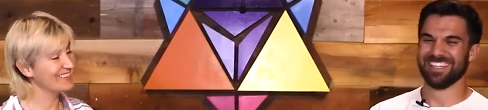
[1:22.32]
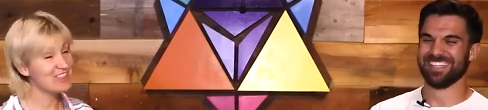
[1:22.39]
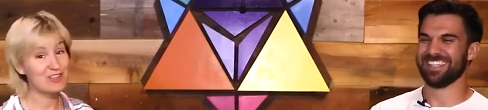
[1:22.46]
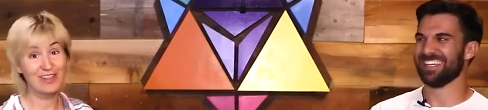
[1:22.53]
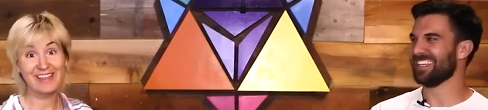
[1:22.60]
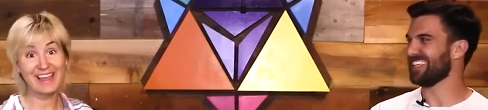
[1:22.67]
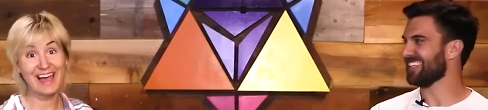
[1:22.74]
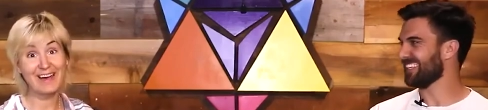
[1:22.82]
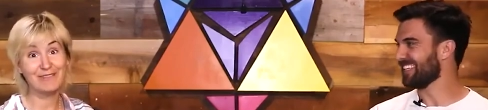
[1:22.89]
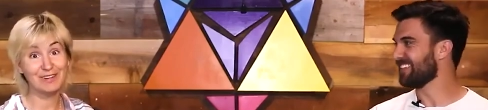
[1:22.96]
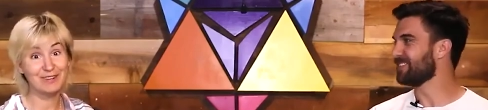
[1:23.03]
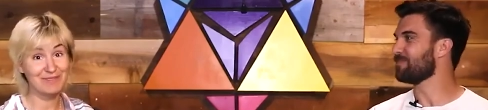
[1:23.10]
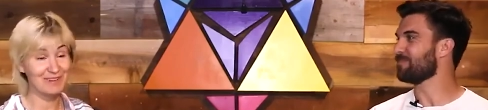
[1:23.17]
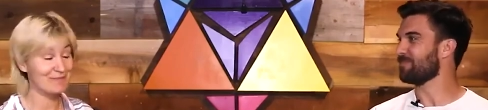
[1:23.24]
Speaker 1: which does
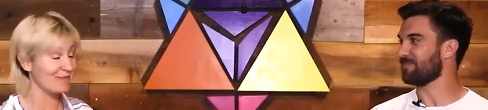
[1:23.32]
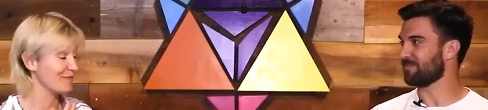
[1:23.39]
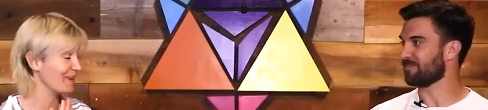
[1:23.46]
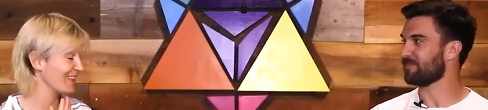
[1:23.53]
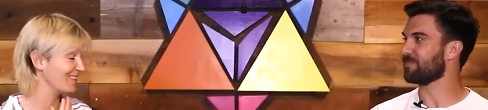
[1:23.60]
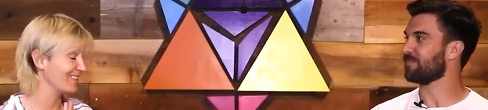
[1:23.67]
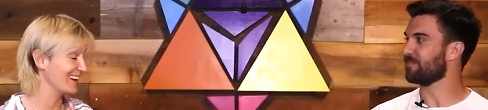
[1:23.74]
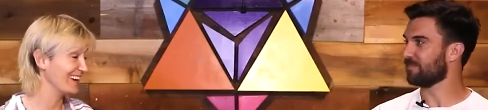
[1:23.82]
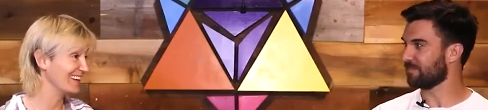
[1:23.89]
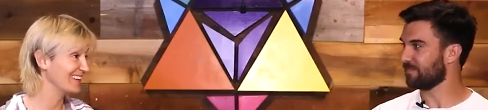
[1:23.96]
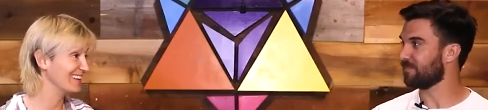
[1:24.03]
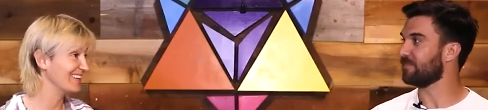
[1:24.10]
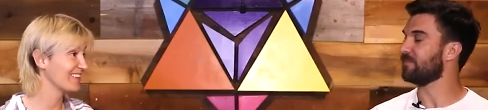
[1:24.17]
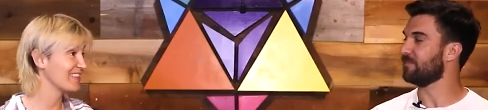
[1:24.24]
happen to people, by the
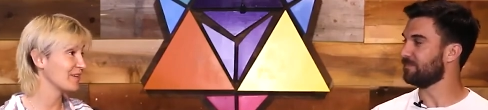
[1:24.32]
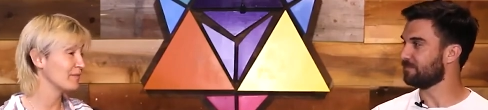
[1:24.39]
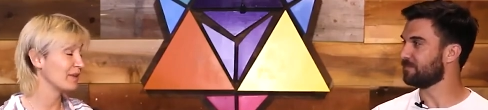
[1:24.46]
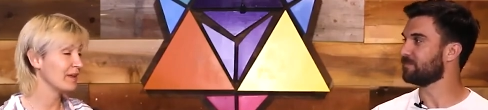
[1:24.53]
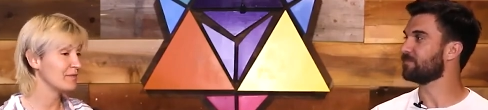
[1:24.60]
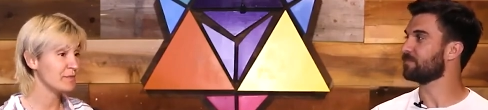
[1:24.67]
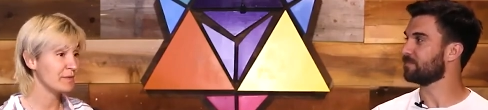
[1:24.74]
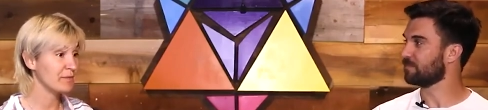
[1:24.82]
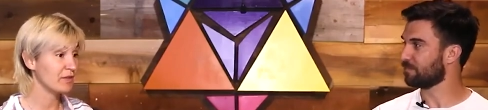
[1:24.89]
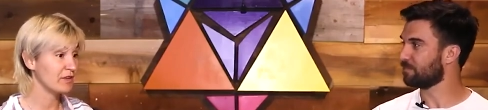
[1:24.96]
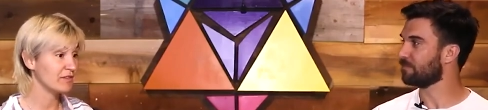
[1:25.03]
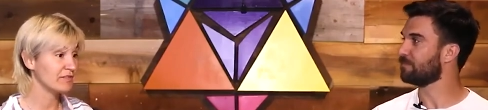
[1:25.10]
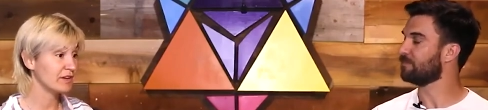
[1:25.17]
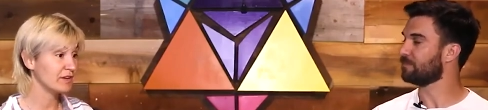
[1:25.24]
way. You know, sometimes
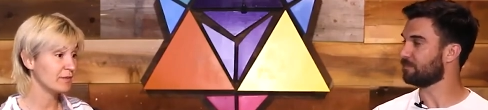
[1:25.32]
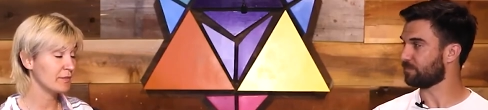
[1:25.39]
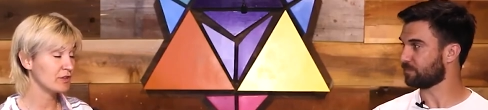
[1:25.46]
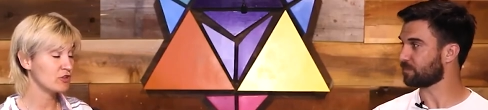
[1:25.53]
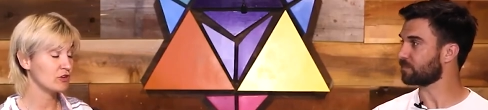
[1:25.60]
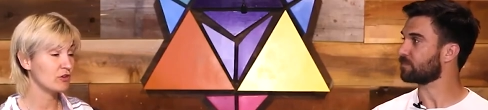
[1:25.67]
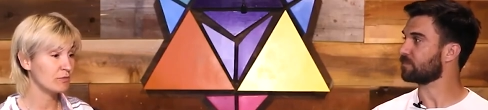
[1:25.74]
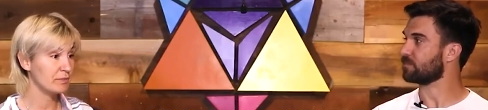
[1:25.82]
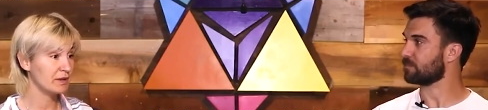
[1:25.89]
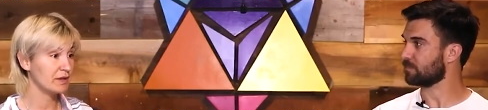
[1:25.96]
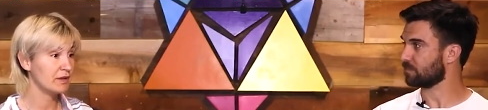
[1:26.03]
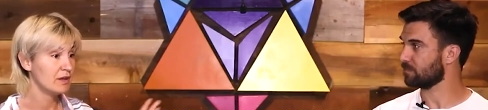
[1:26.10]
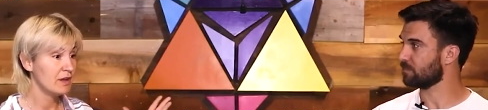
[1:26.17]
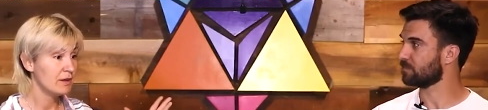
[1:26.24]
people are very much an
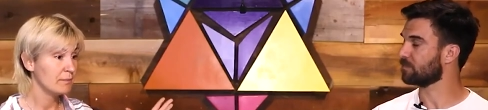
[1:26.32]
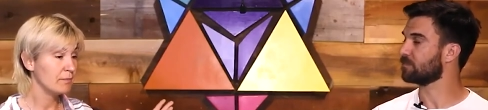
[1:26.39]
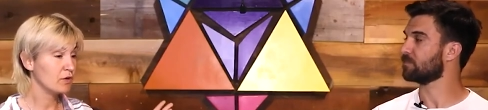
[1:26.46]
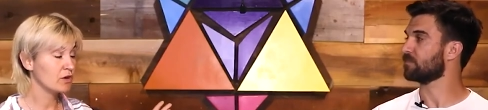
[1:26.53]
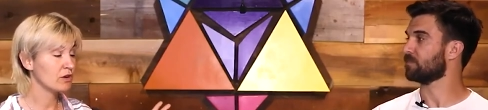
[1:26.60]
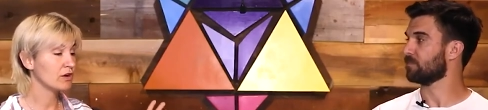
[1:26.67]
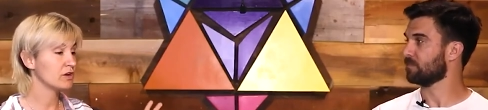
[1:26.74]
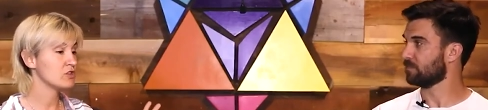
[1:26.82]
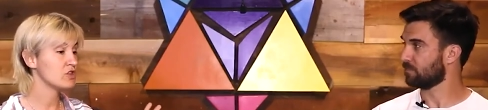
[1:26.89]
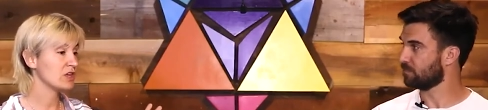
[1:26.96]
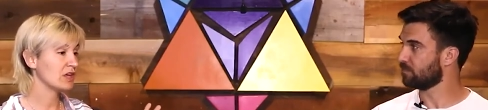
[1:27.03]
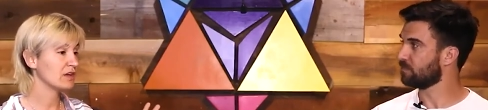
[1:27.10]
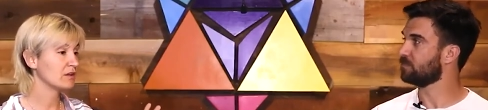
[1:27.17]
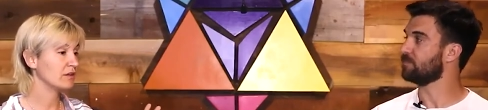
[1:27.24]
open book or a
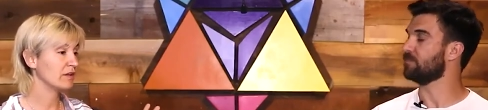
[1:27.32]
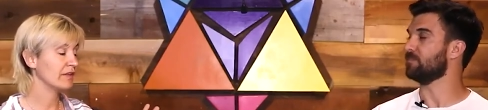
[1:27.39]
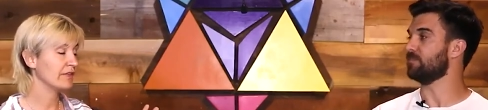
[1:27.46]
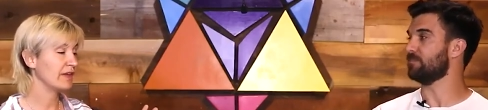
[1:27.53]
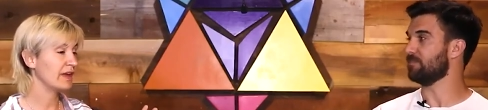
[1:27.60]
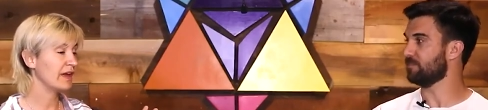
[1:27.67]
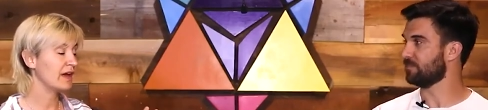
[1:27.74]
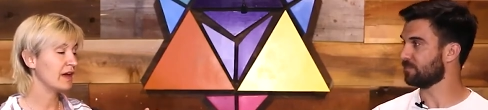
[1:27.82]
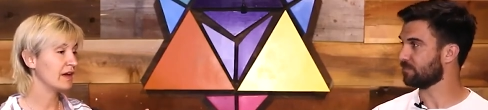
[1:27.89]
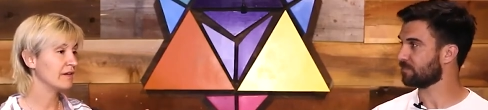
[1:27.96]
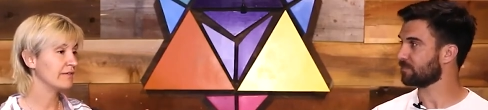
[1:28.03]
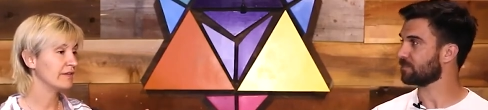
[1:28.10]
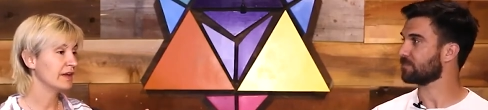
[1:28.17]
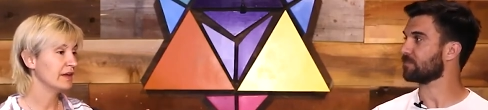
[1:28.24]
channel, mm-hmm. and they mm-hmm.
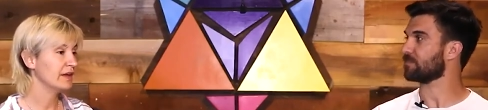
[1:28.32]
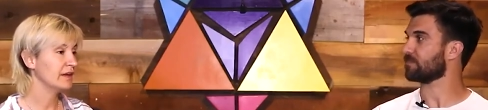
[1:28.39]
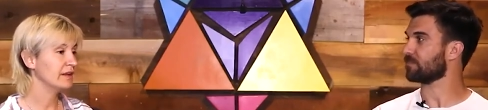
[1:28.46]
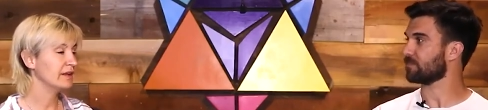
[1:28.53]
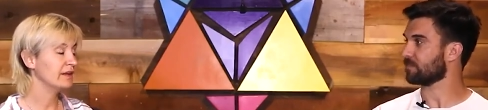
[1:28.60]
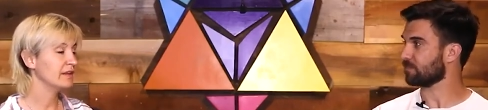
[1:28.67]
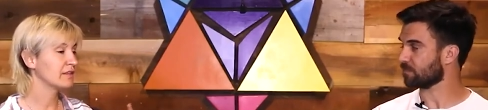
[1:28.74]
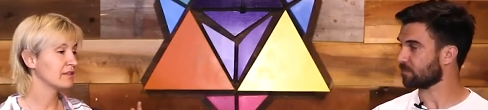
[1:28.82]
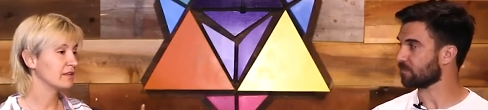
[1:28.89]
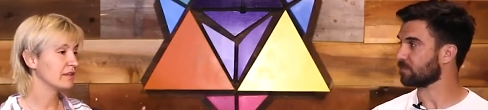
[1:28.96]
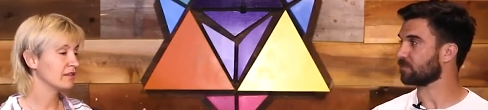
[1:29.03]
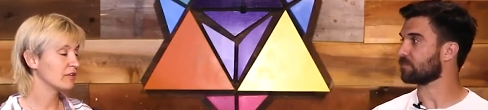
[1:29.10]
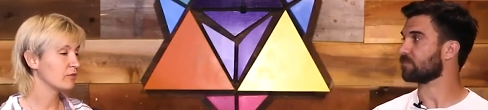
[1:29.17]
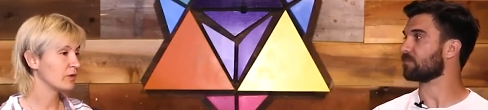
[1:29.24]
have an
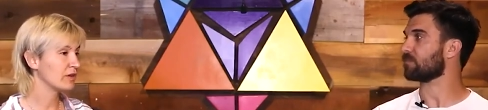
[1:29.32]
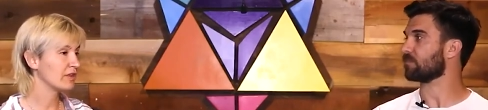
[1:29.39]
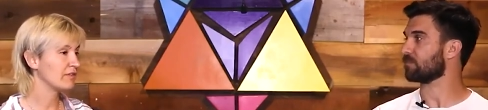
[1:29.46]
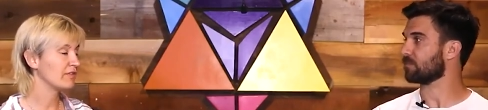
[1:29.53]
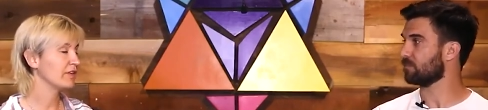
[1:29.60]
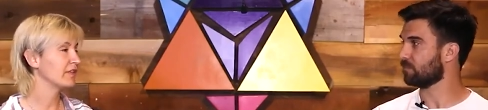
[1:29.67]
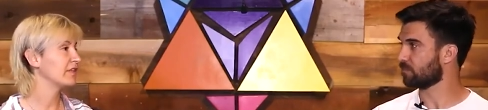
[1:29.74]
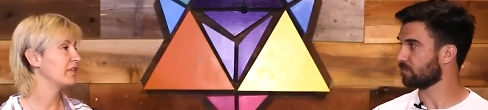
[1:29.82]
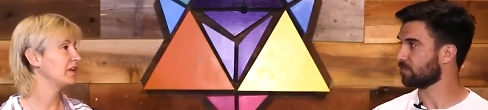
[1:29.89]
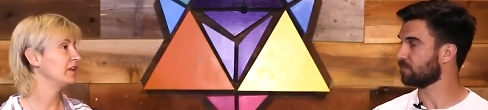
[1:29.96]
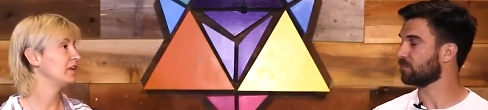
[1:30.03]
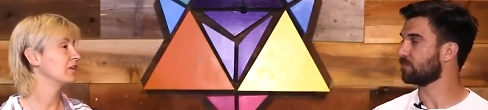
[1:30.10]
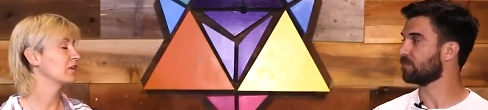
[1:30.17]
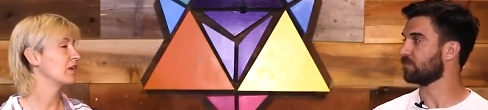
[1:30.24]
instance where they feel that
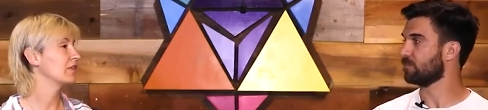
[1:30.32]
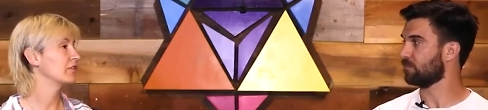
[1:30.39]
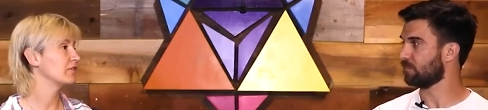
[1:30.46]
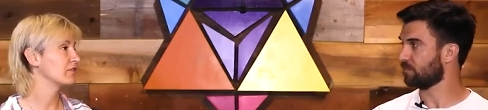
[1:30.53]
they need to cut